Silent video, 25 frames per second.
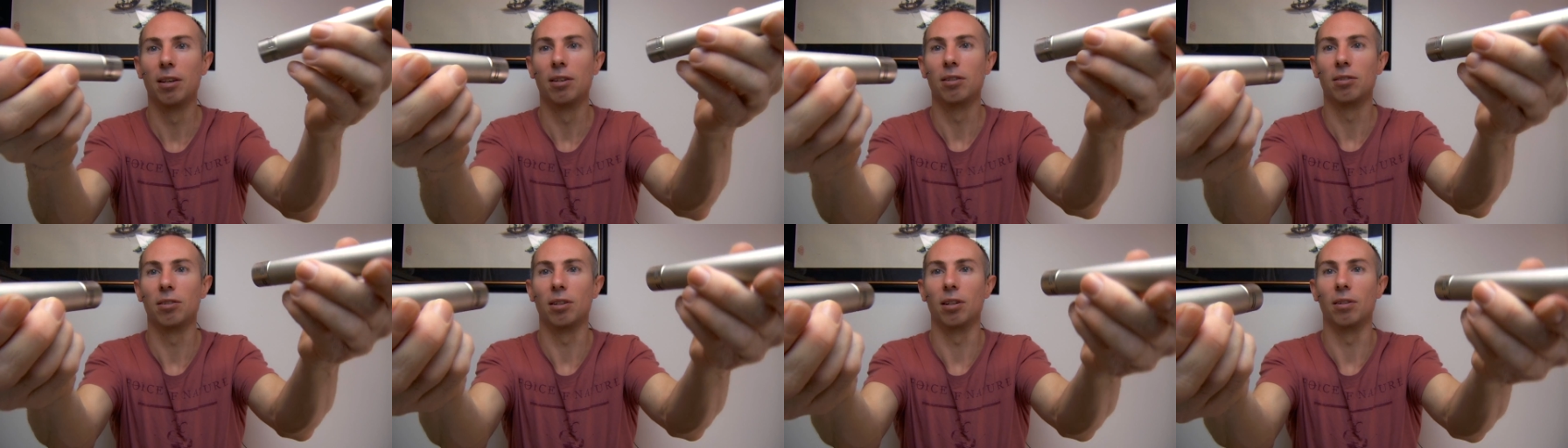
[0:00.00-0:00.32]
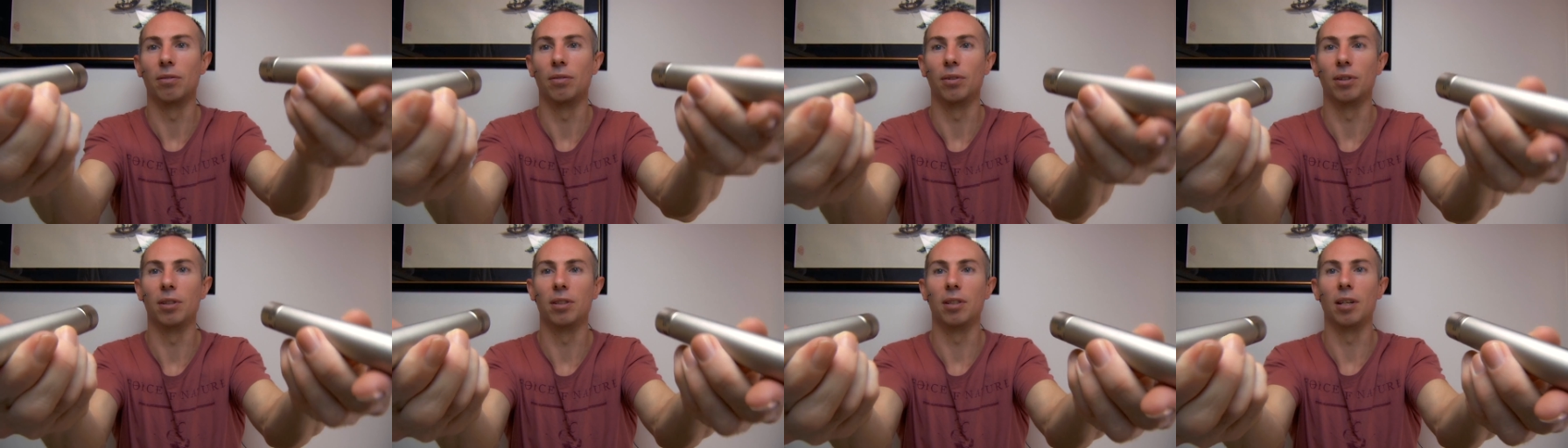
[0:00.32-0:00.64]
So
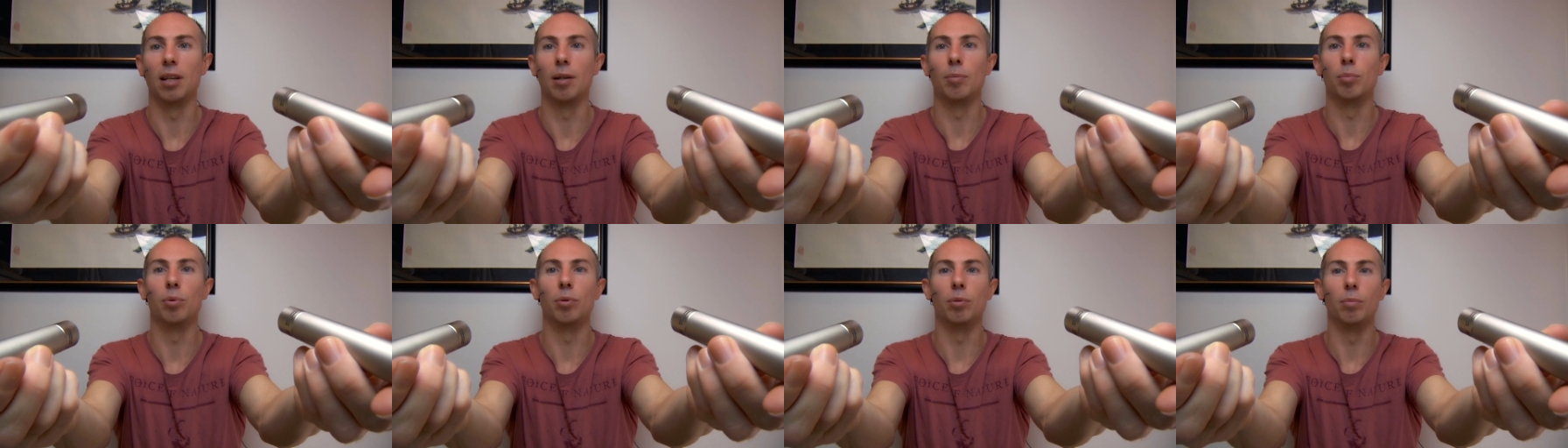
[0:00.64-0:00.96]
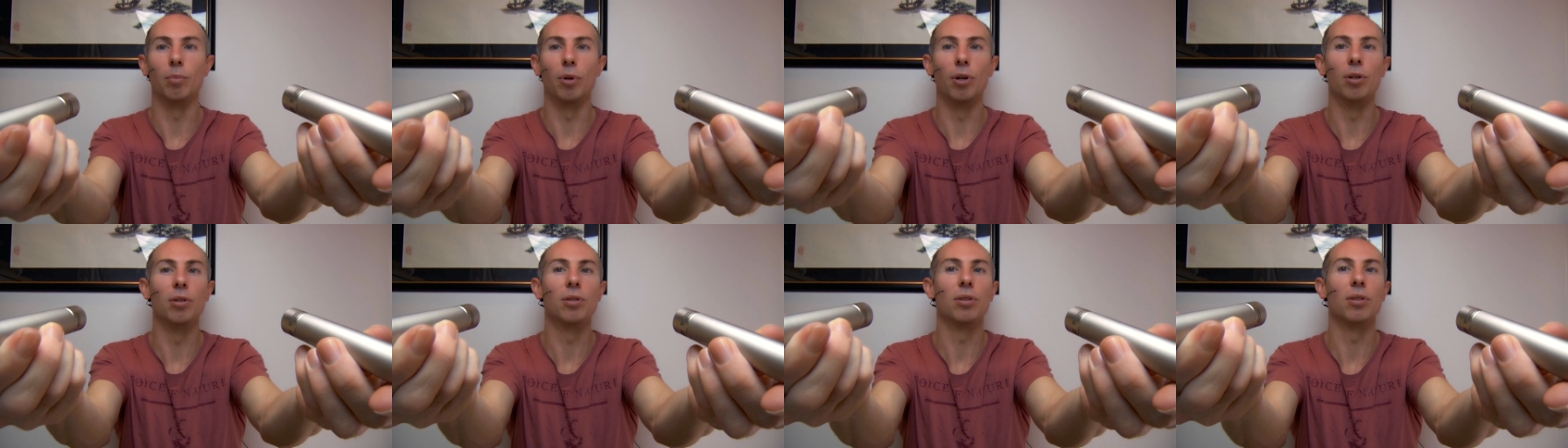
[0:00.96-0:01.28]
for example,
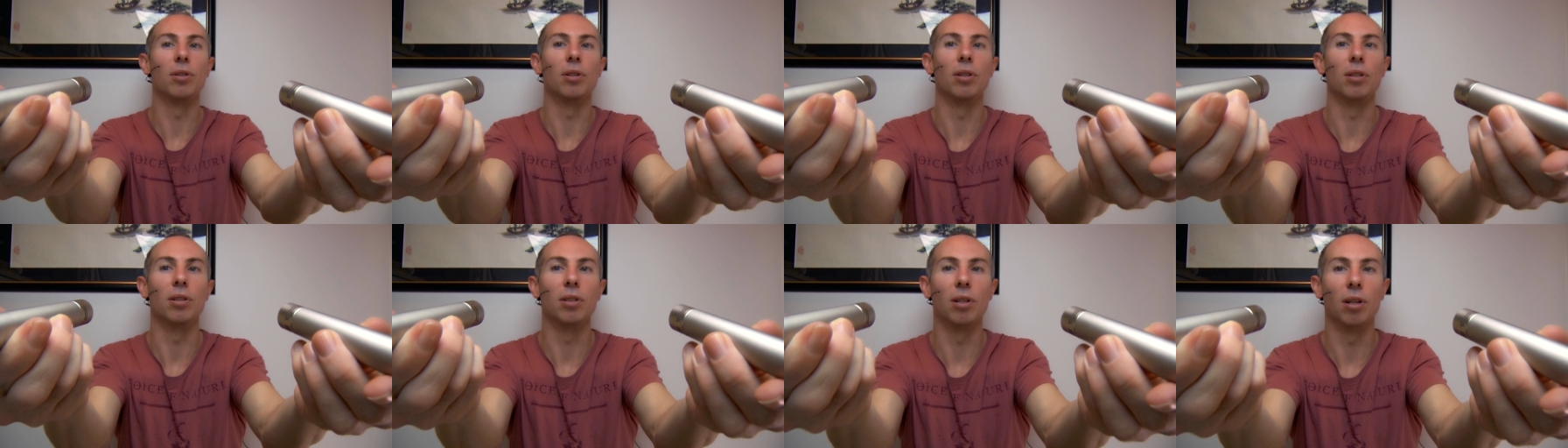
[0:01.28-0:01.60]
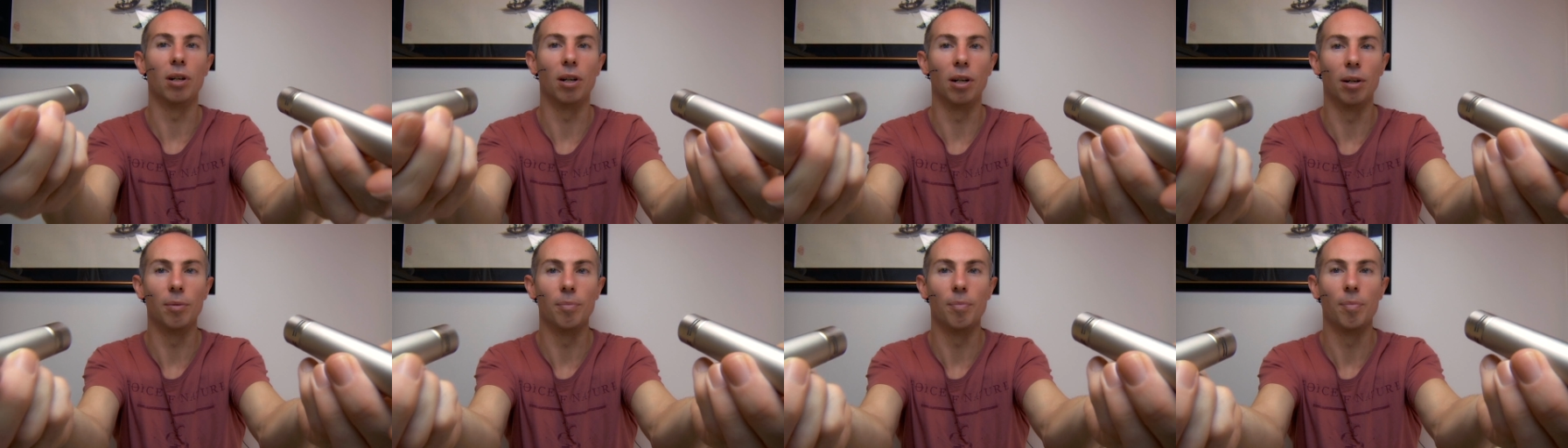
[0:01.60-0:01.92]
most of the
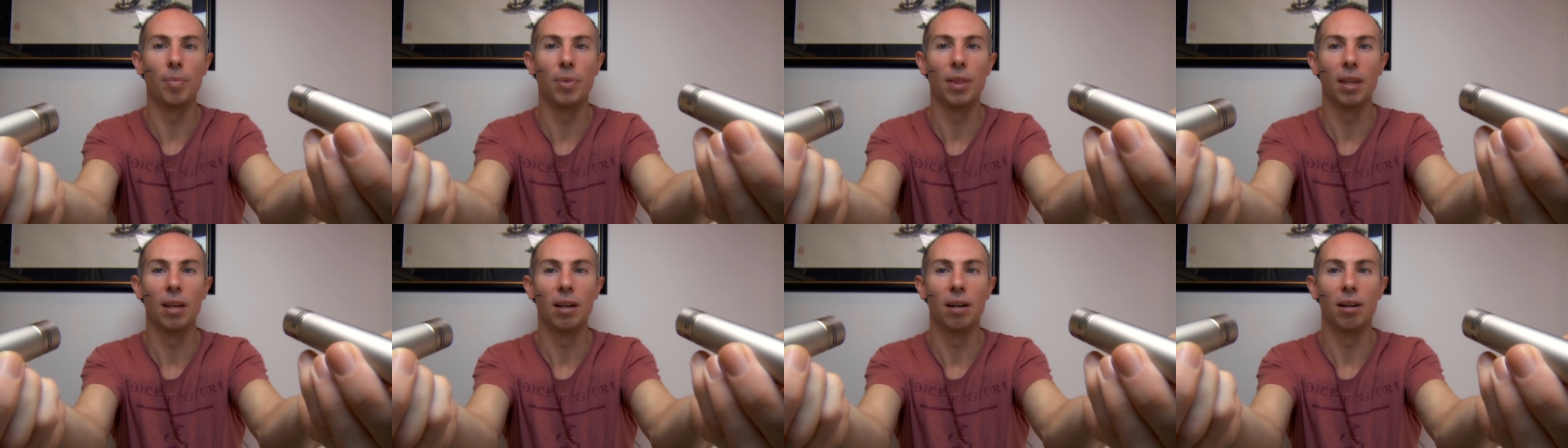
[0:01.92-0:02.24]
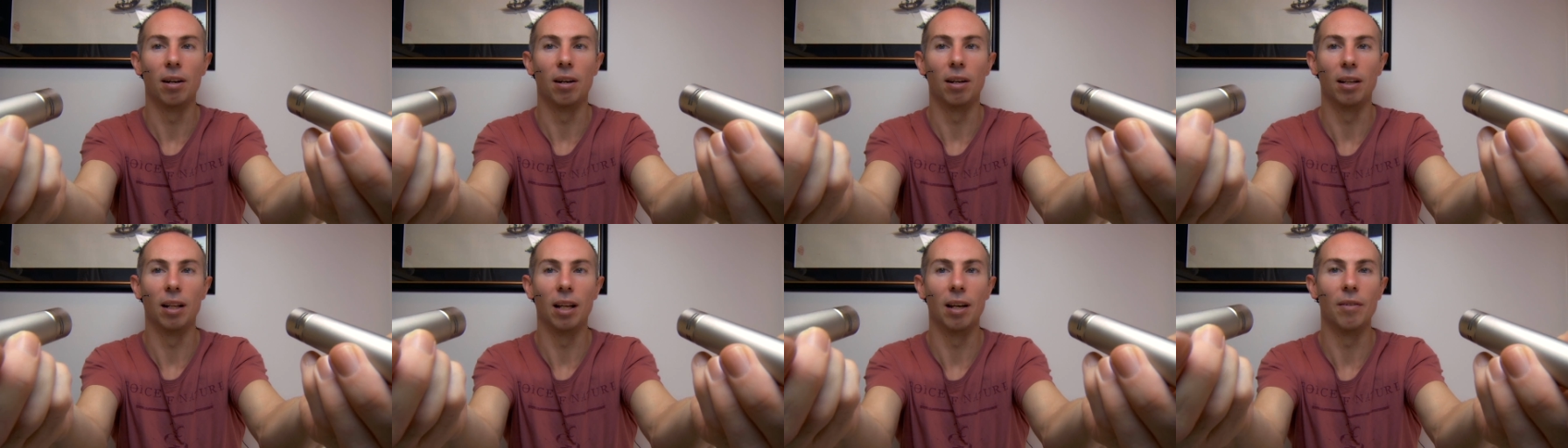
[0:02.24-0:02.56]
time
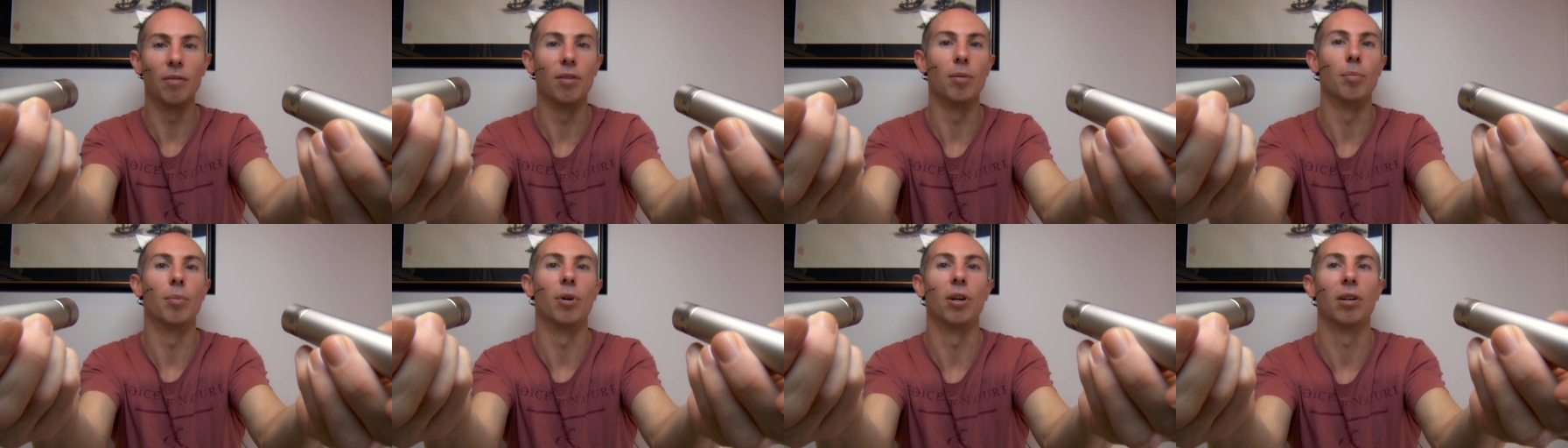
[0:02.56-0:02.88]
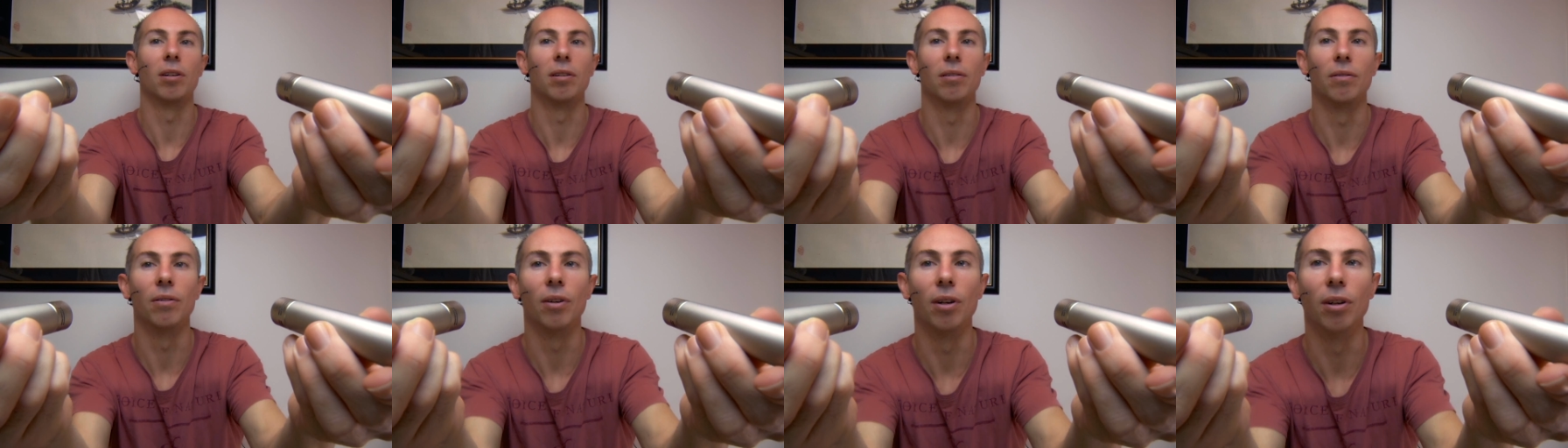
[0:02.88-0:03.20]
I'll have the
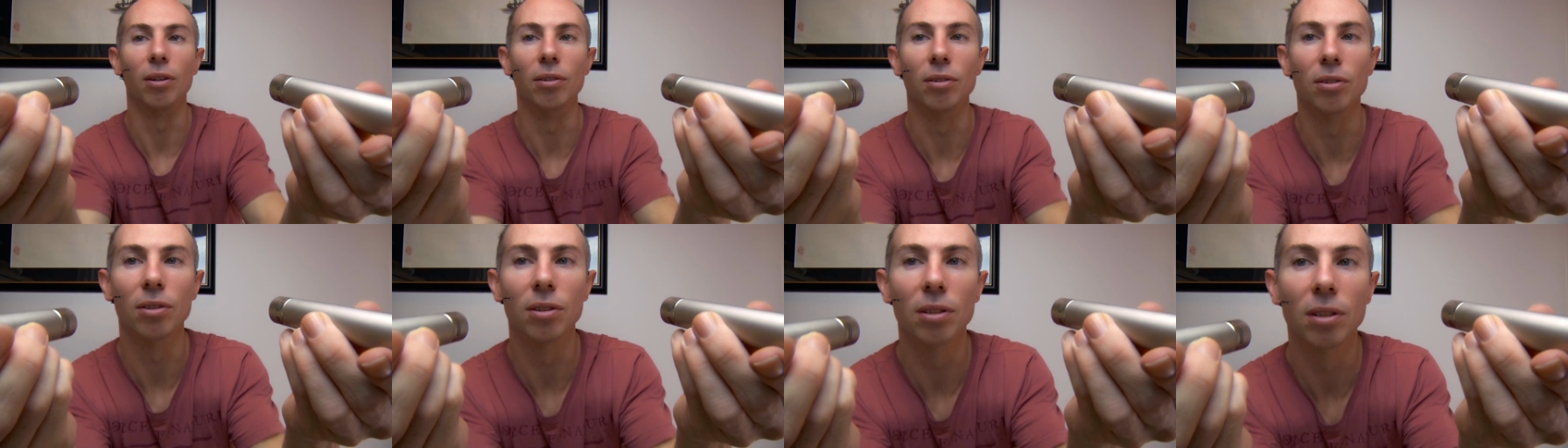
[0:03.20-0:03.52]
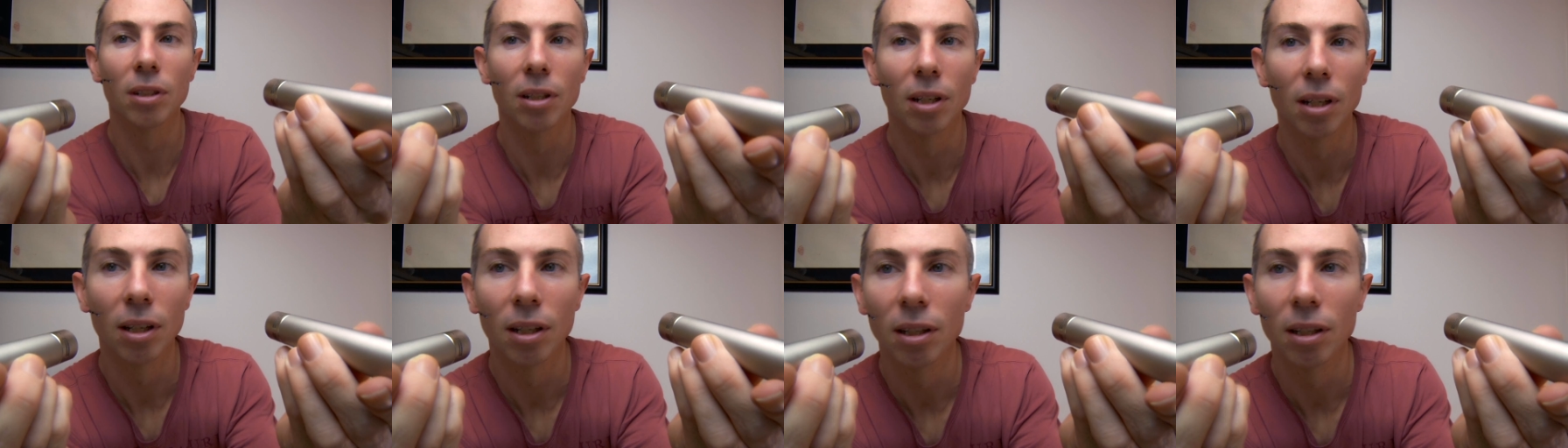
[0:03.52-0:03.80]
microphones